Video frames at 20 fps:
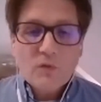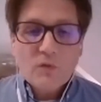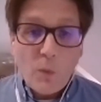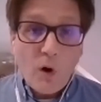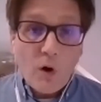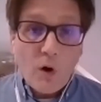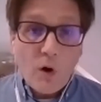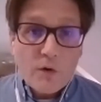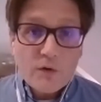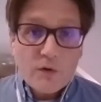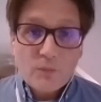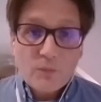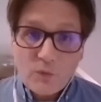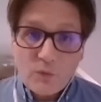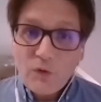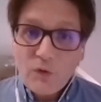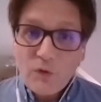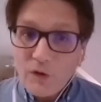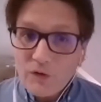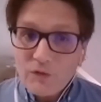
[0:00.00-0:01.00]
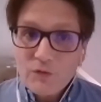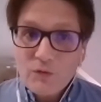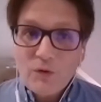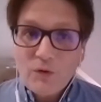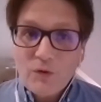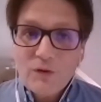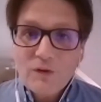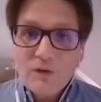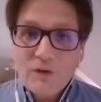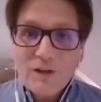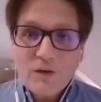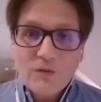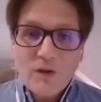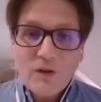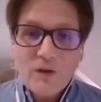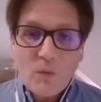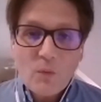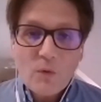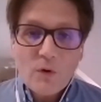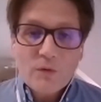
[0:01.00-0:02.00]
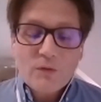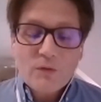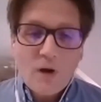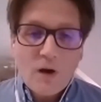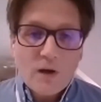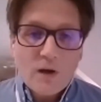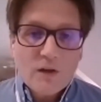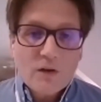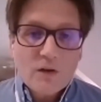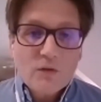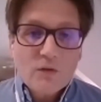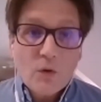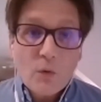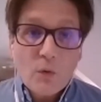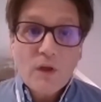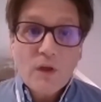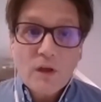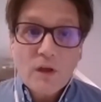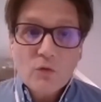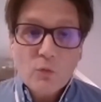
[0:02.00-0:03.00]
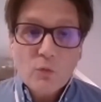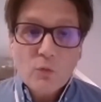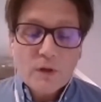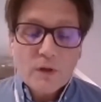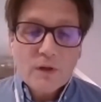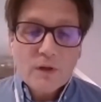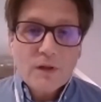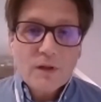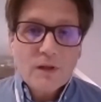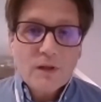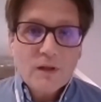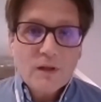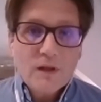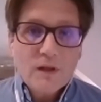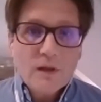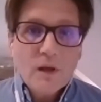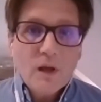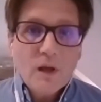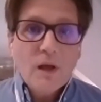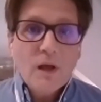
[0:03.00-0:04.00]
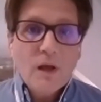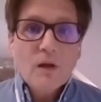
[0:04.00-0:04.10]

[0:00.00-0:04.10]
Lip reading: smarter sales leaders that we're talking to think it's really key